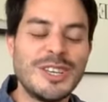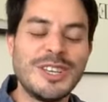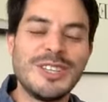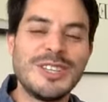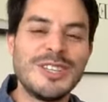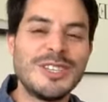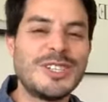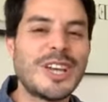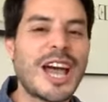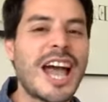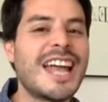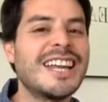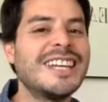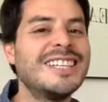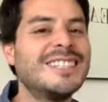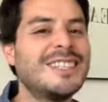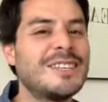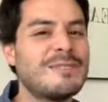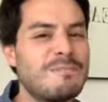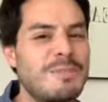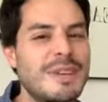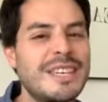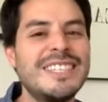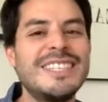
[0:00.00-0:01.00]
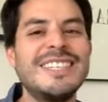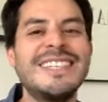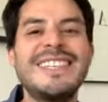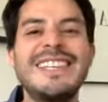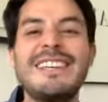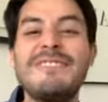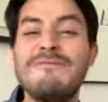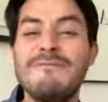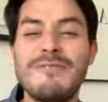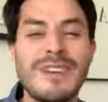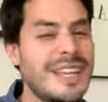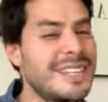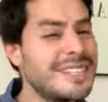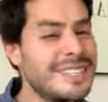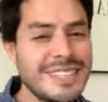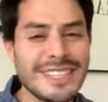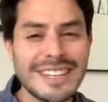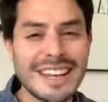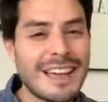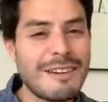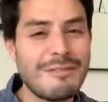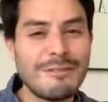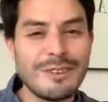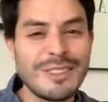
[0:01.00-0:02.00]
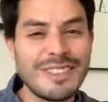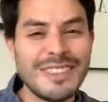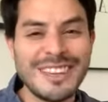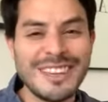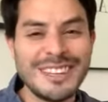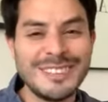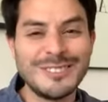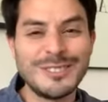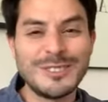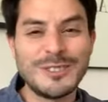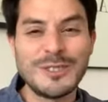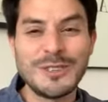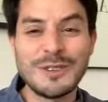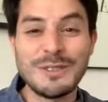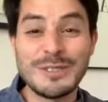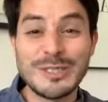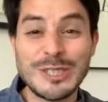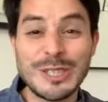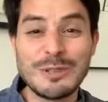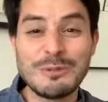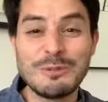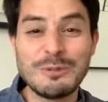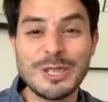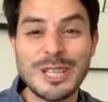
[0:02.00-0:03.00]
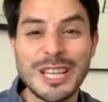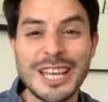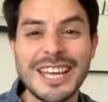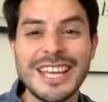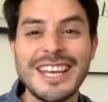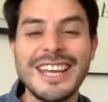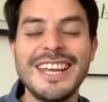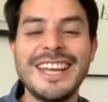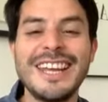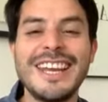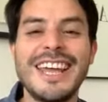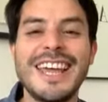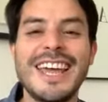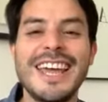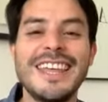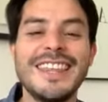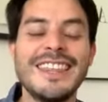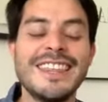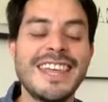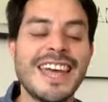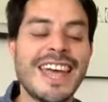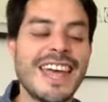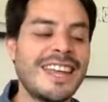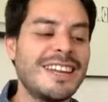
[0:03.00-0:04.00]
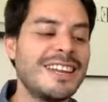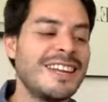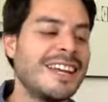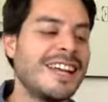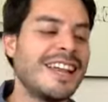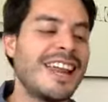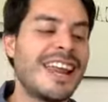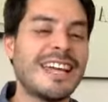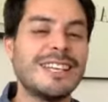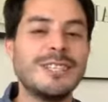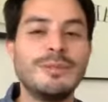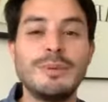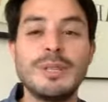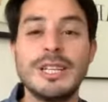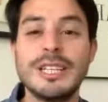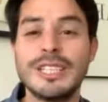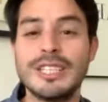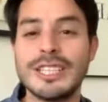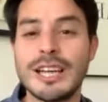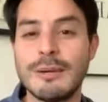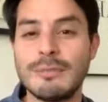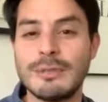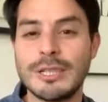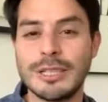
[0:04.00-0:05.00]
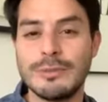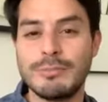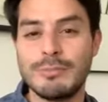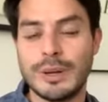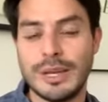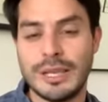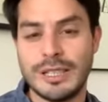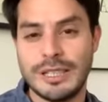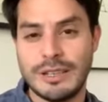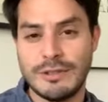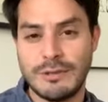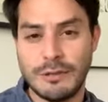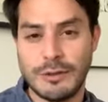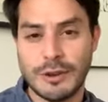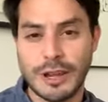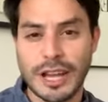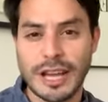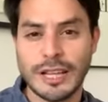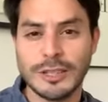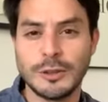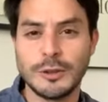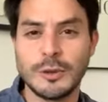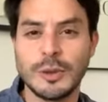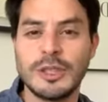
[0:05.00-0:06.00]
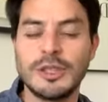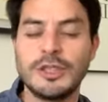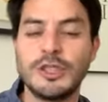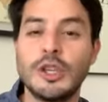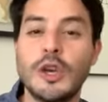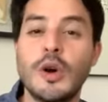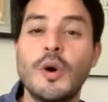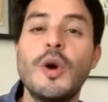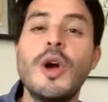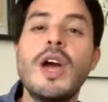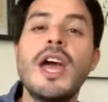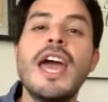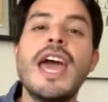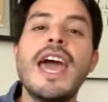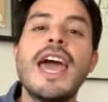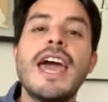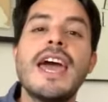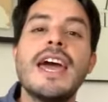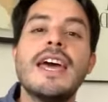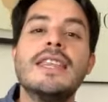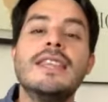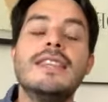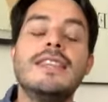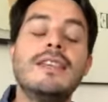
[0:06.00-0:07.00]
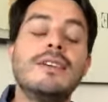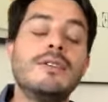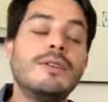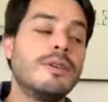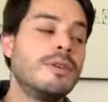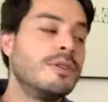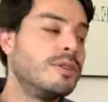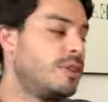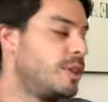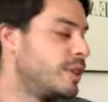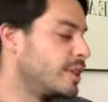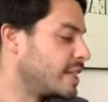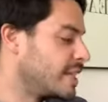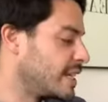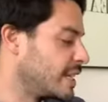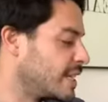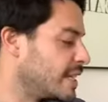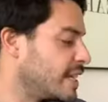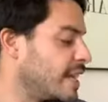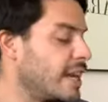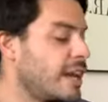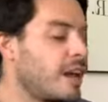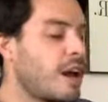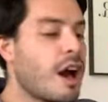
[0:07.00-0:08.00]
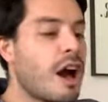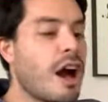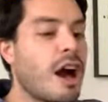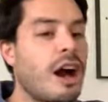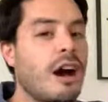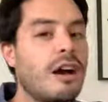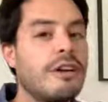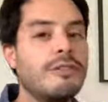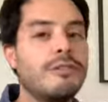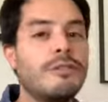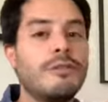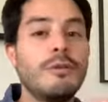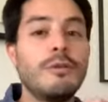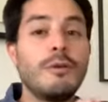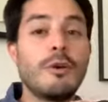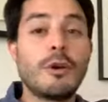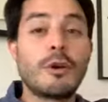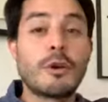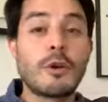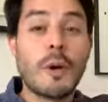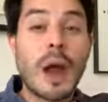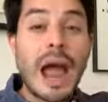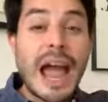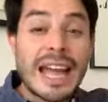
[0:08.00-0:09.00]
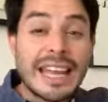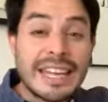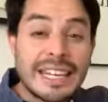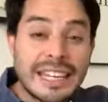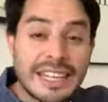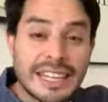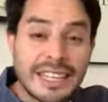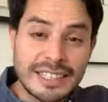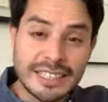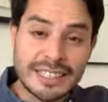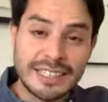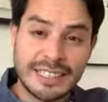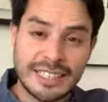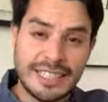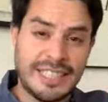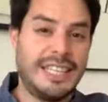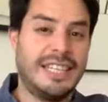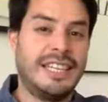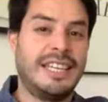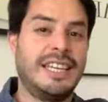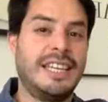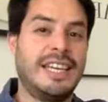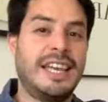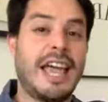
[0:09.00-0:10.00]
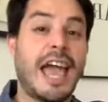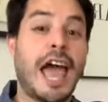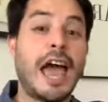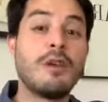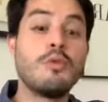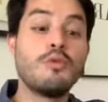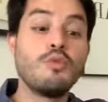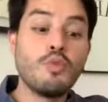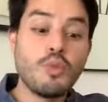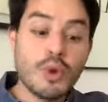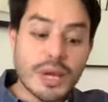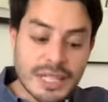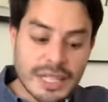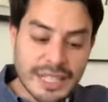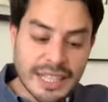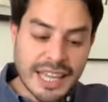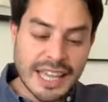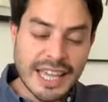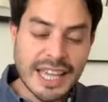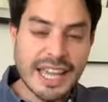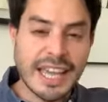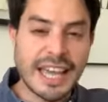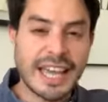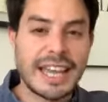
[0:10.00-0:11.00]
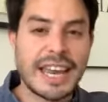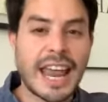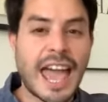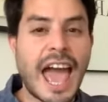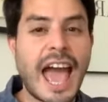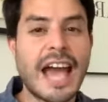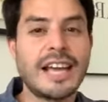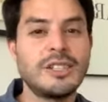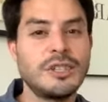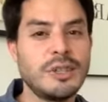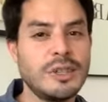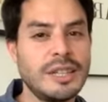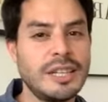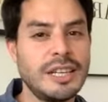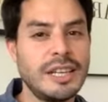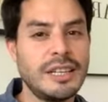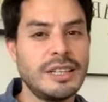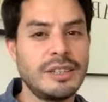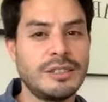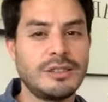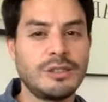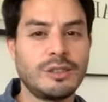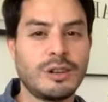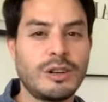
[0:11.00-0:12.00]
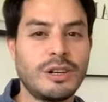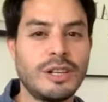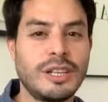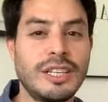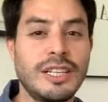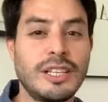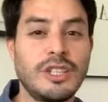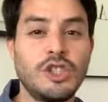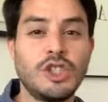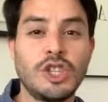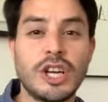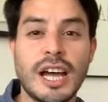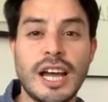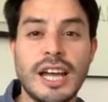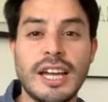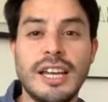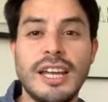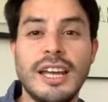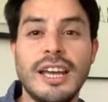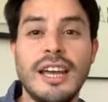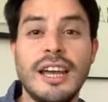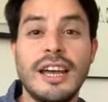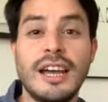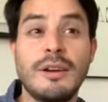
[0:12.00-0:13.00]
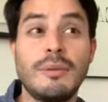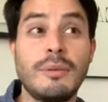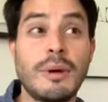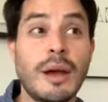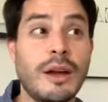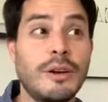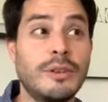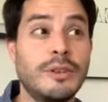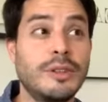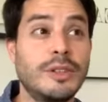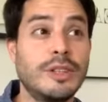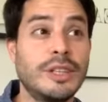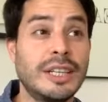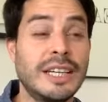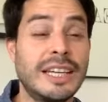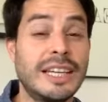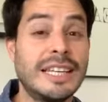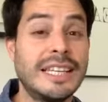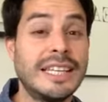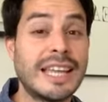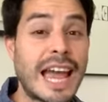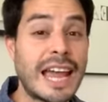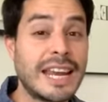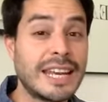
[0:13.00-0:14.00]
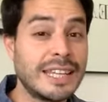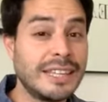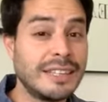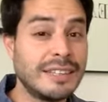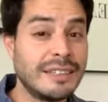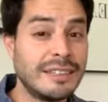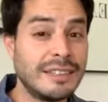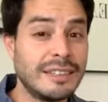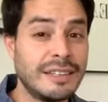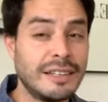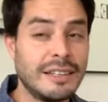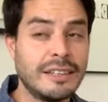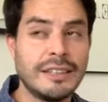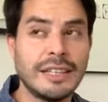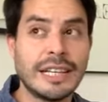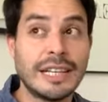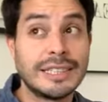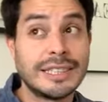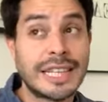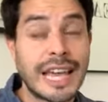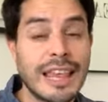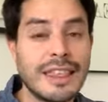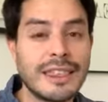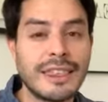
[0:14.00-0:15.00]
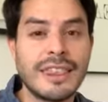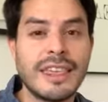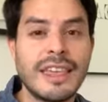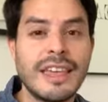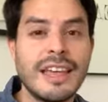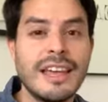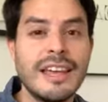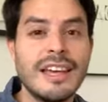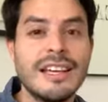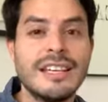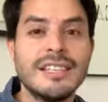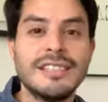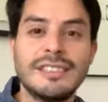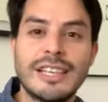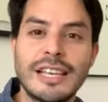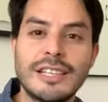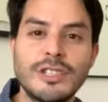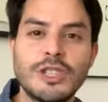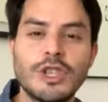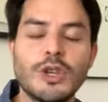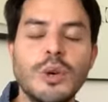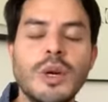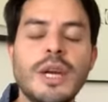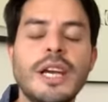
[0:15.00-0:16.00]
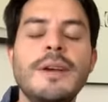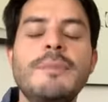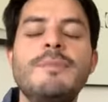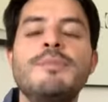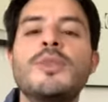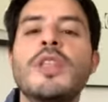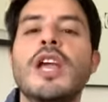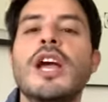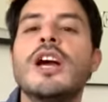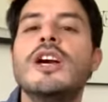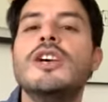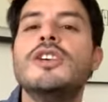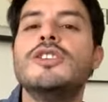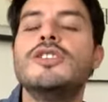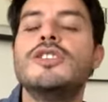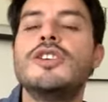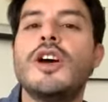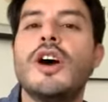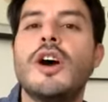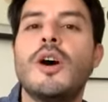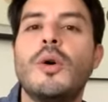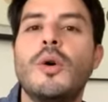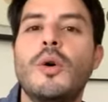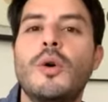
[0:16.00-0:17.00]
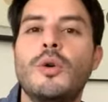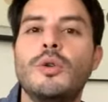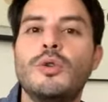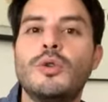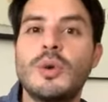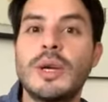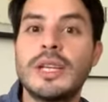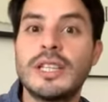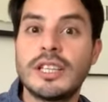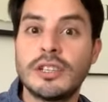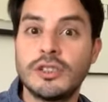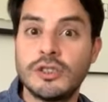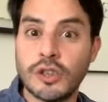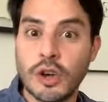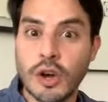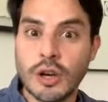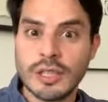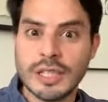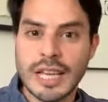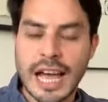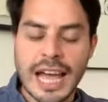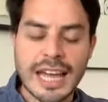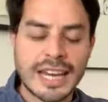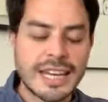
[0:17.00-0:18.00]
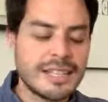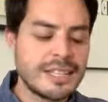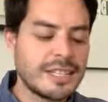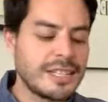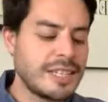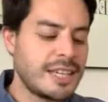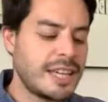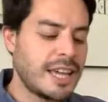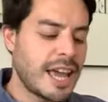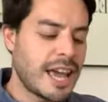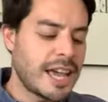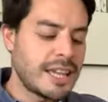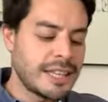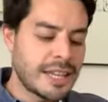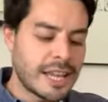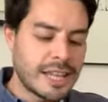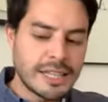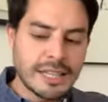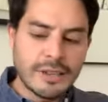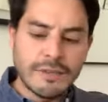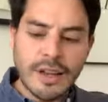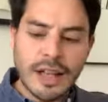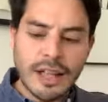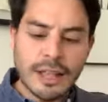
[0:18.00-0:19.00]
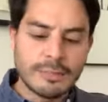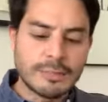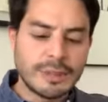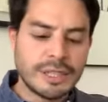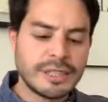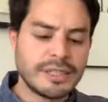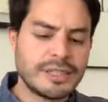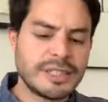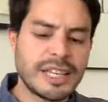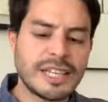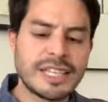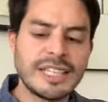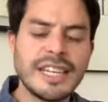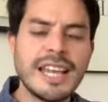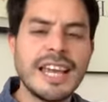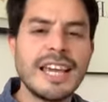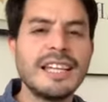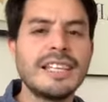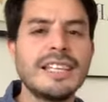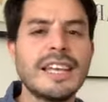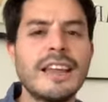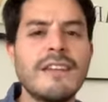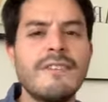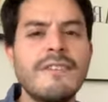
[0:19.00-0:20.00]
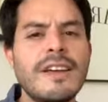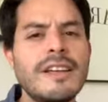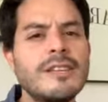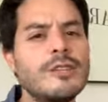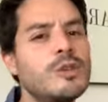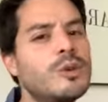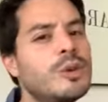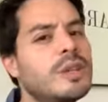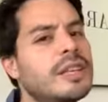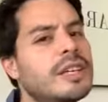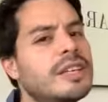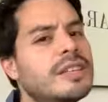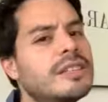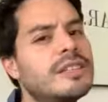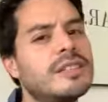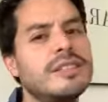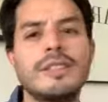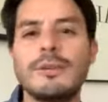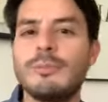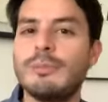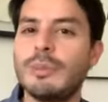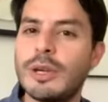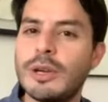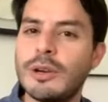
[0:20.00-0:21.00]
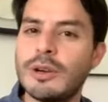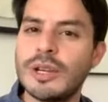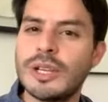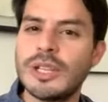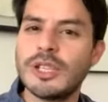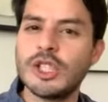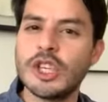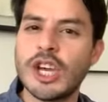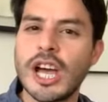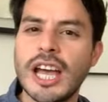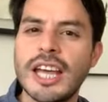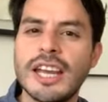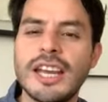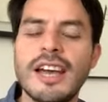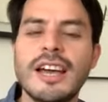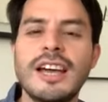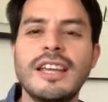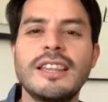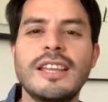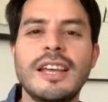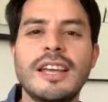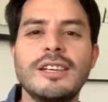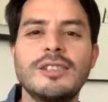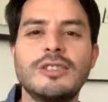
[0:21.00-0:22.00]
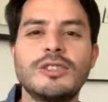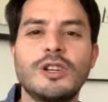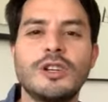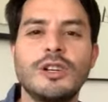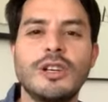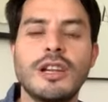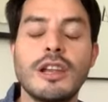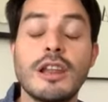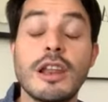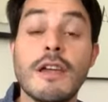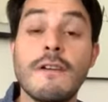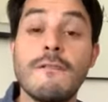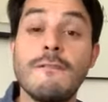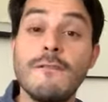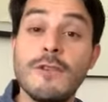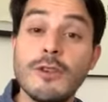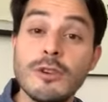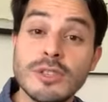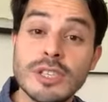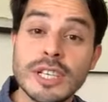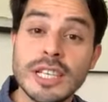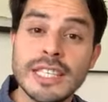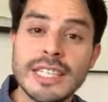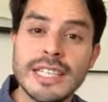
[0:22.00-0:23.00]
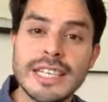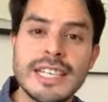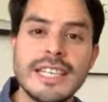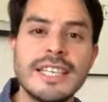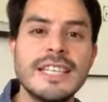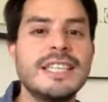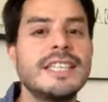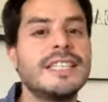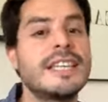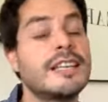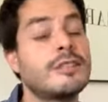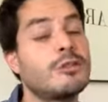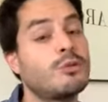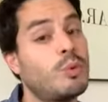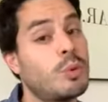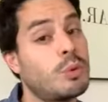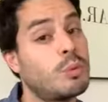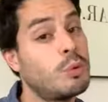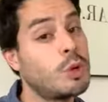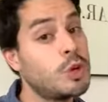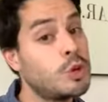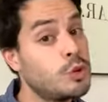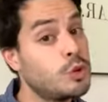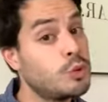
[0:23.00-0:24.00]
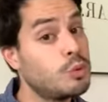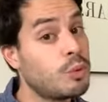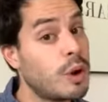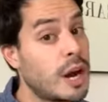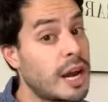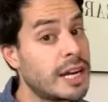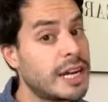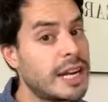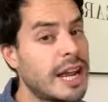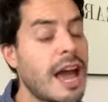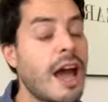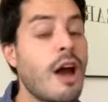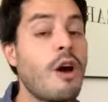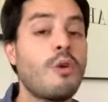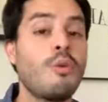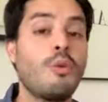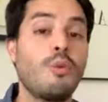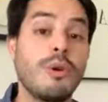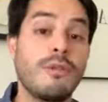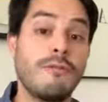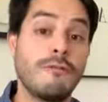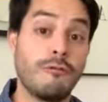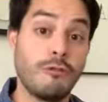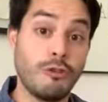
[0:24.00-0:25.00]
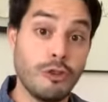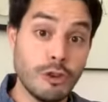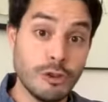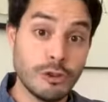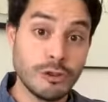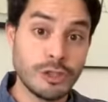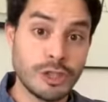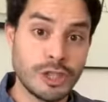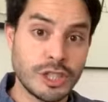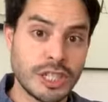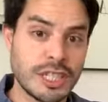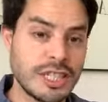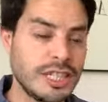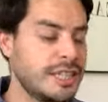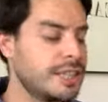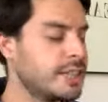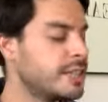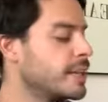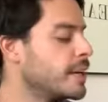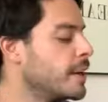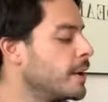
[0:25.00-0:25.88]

Chinese, they basically invented everything sort of tea related, and then it has been adopted by different countries. So the technique of grinding tea and whisking it actually started in China around the 10th century. So during the Song Dynasty, and they developed this technique that eventually disappeared in China. They started infusing teas. That's what we do right now. We infuse teas.